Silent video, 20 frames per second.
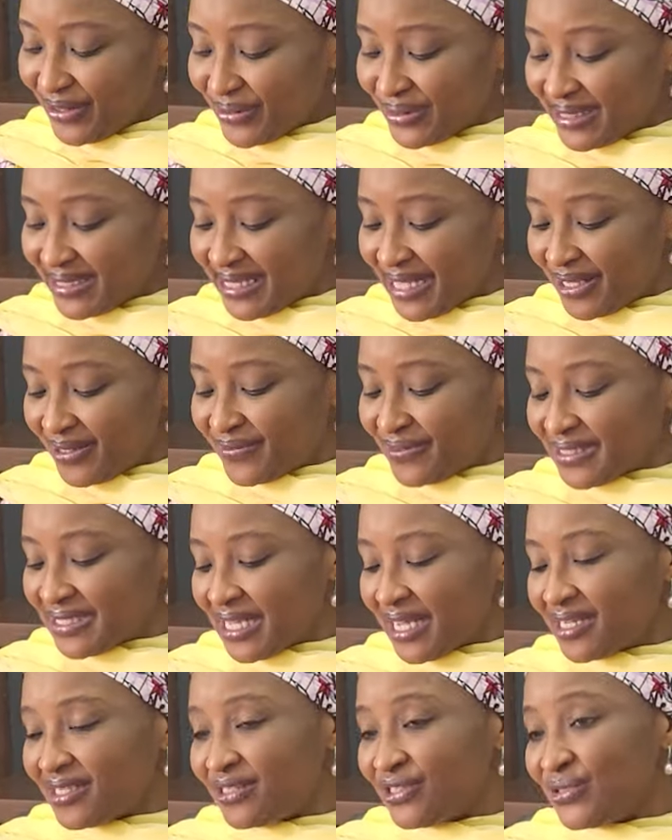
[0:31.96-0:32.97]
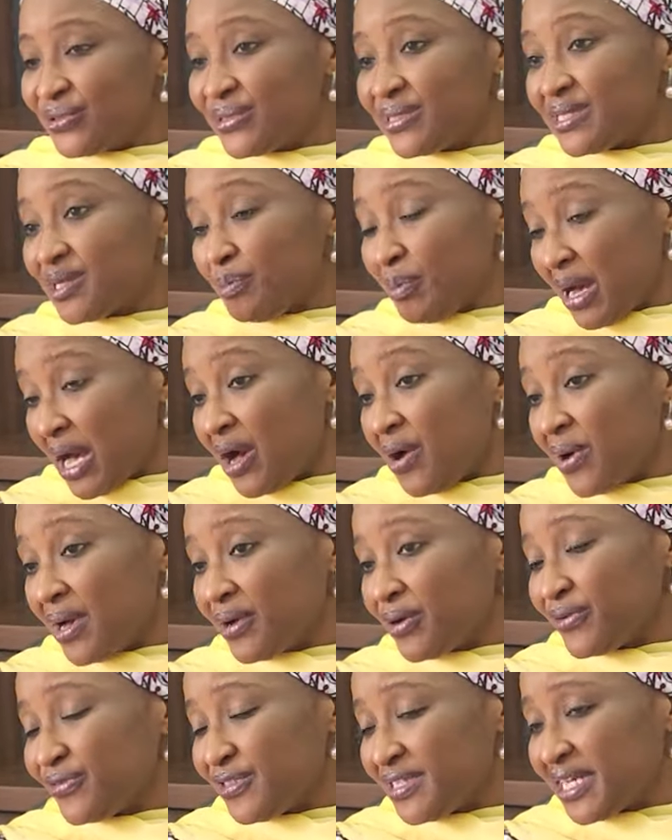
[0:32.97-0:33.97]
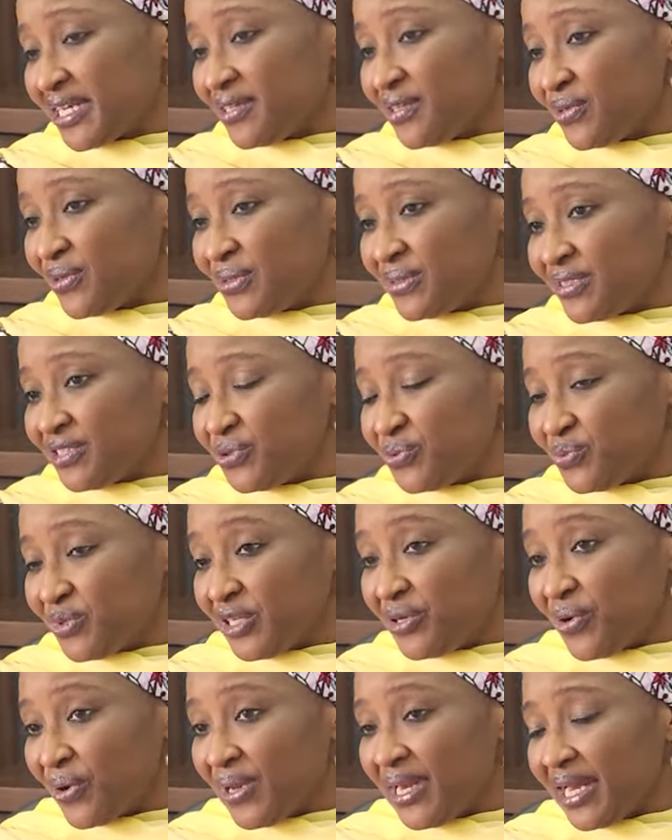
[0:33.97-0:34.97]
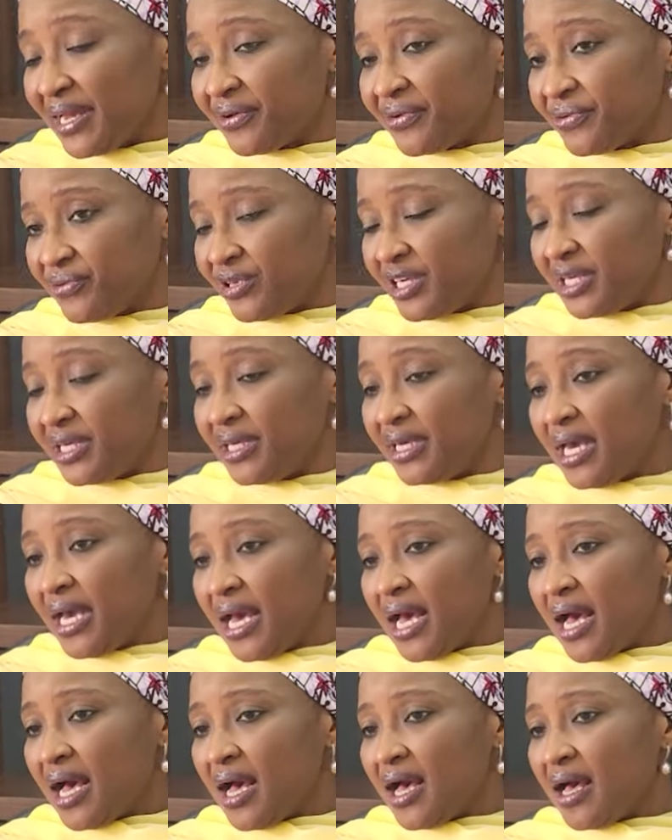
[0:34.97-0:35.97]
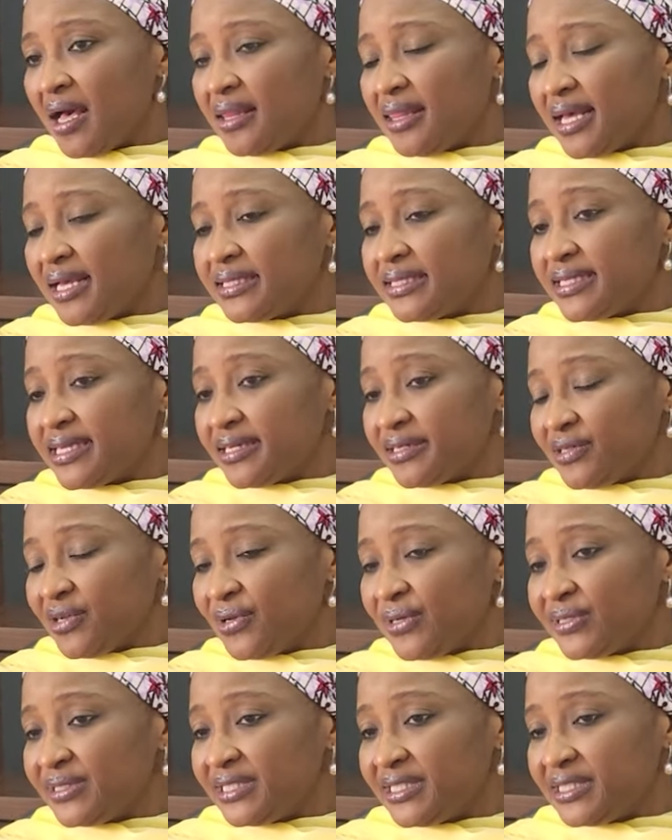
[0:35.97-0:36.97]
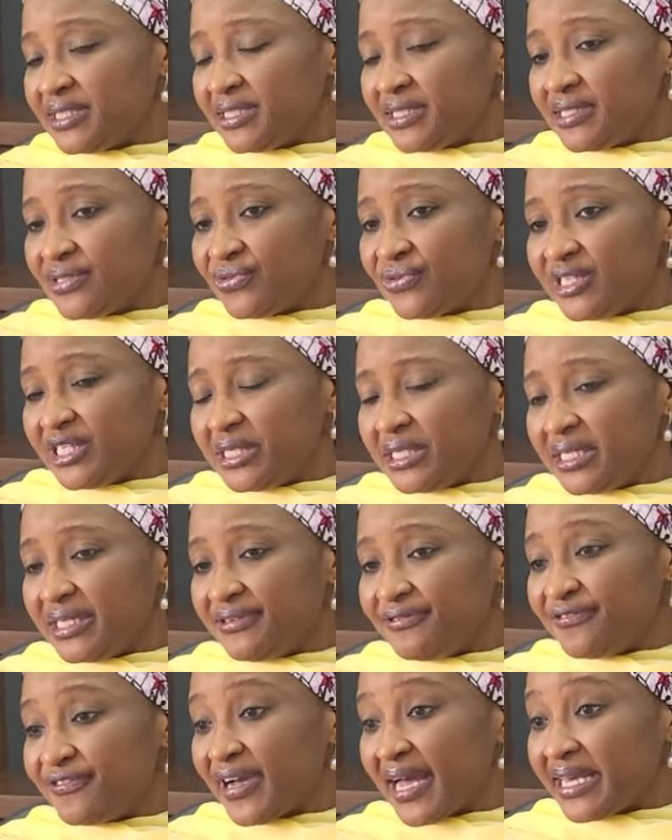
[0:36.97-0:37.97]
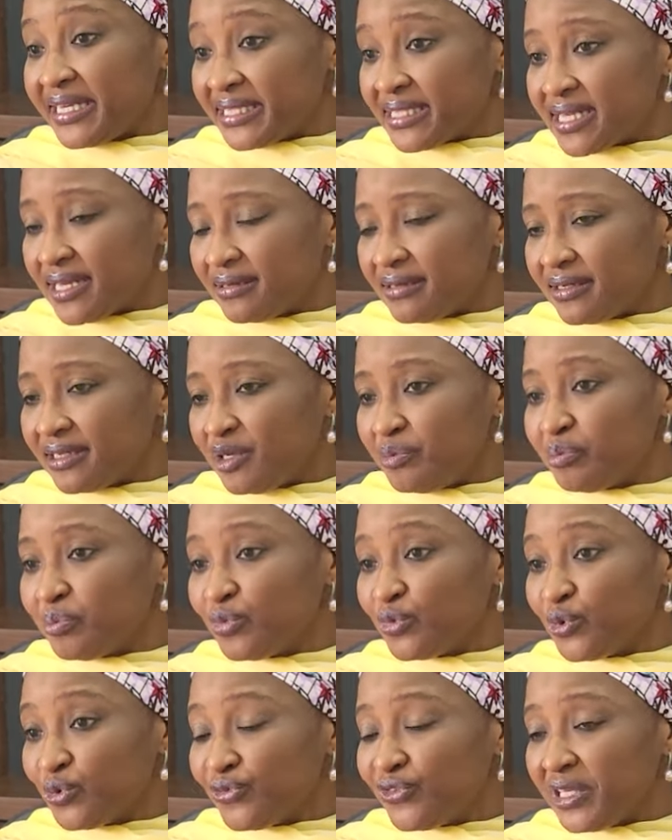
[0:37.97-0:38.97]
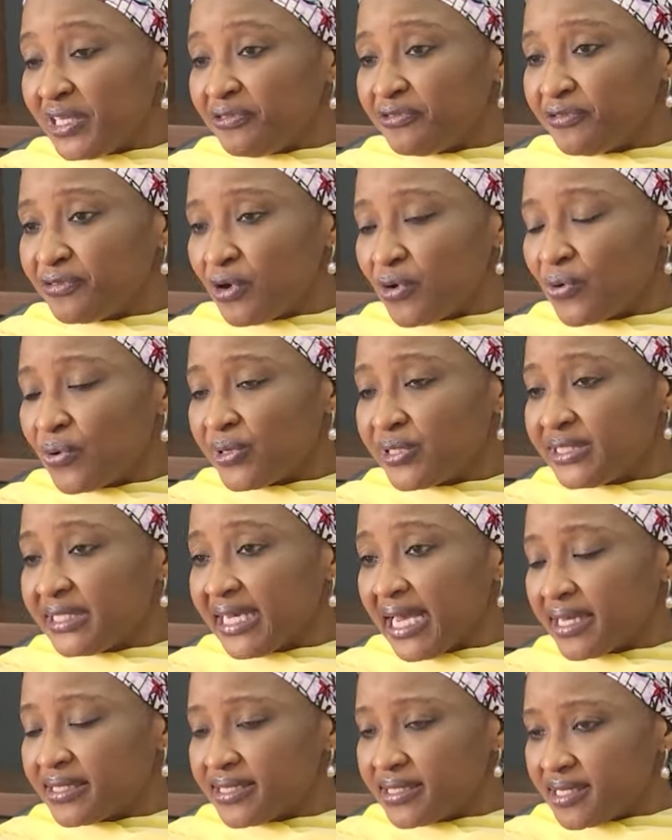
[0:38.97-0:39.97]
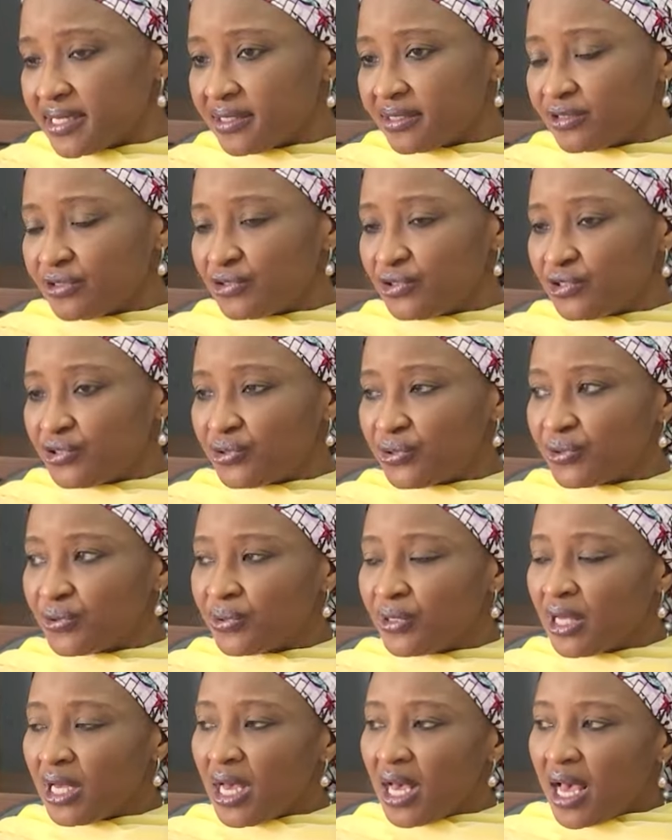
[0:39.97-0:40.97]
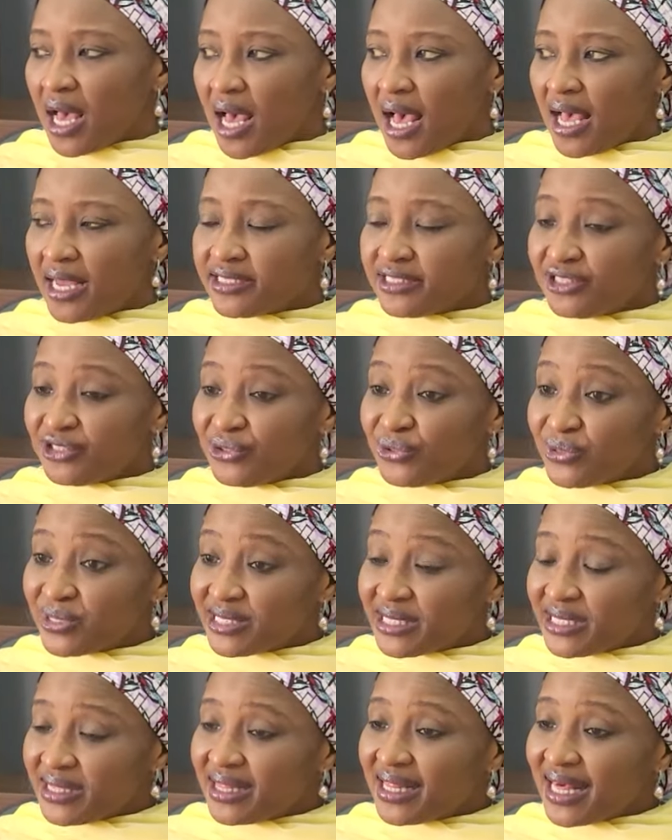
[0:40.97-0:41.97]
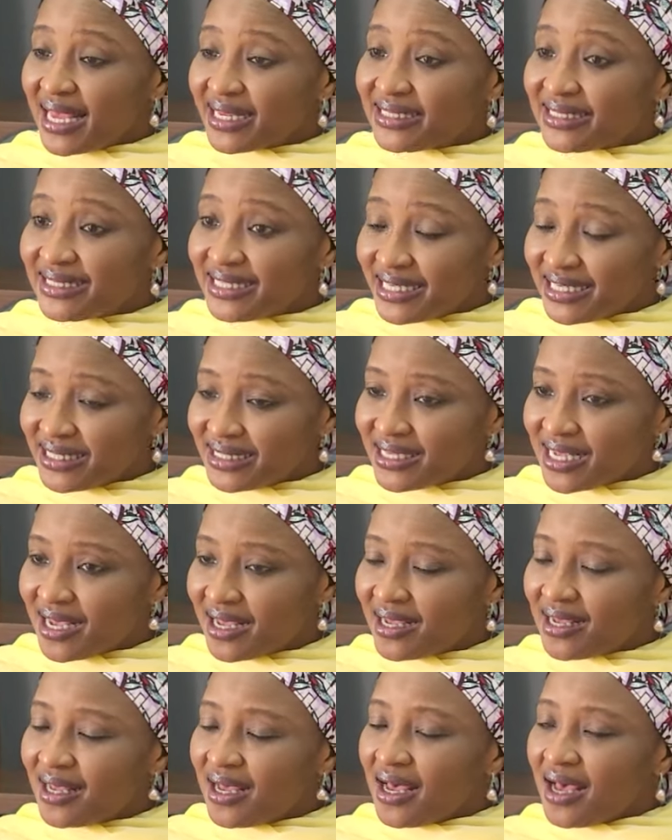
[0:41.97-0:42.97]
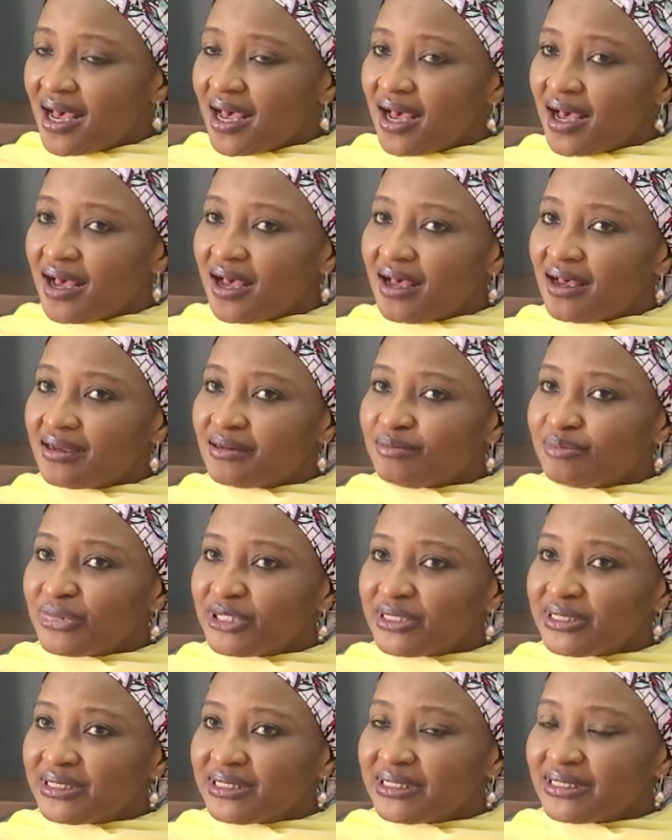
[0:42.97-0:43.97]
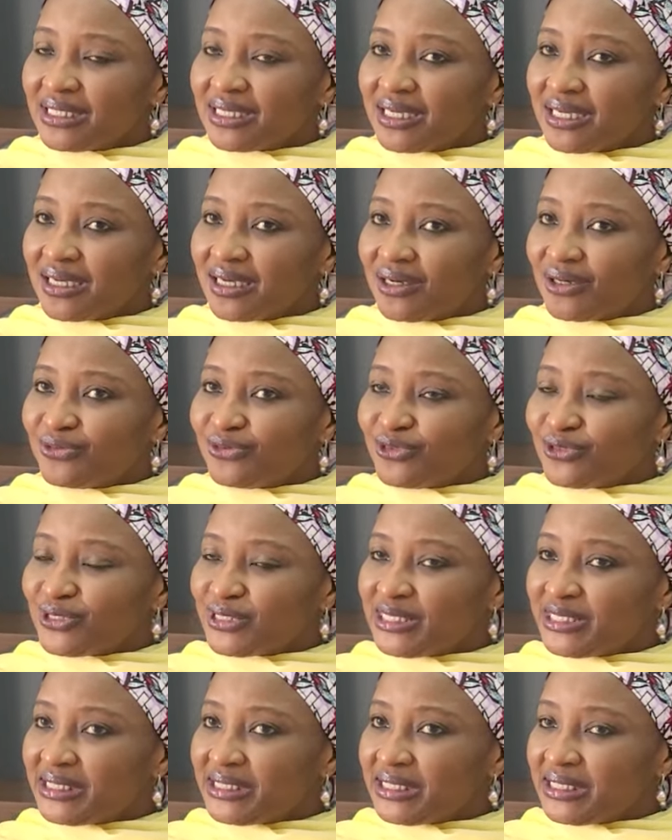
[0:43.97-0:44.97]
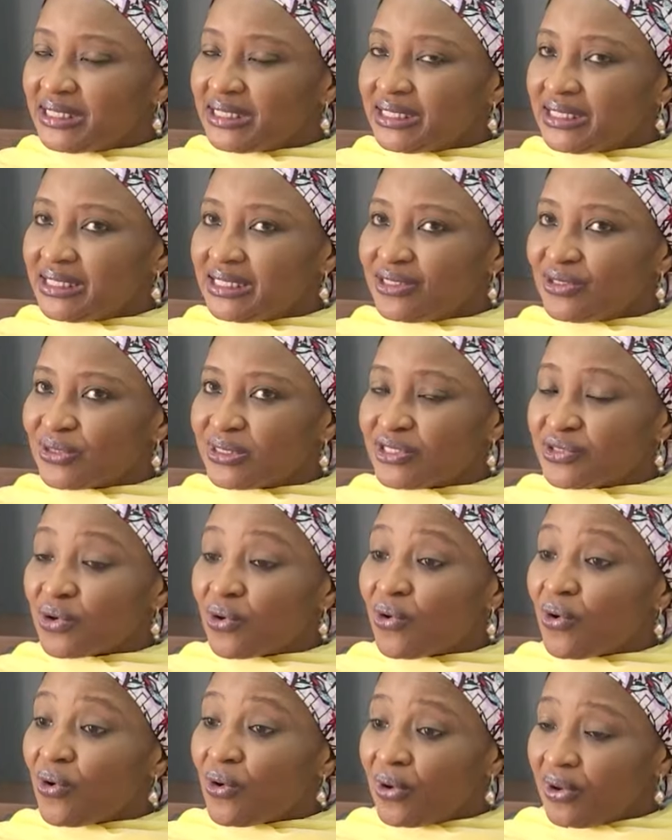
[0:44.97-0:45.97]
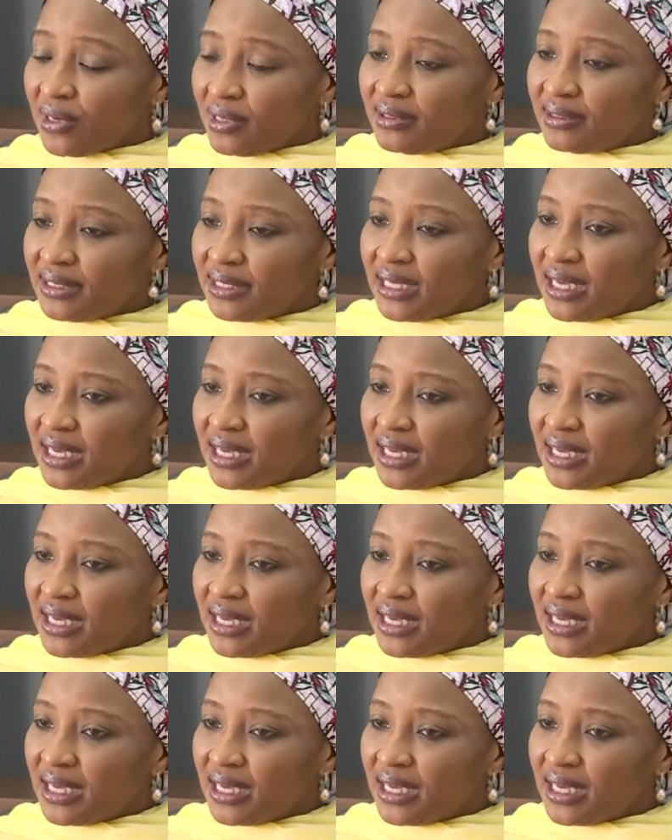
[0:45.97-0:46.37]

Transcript: yourselves can use the power of technology. We all agree that technology is really vital in moving forward cancer control and using that data. But unfortunately, not all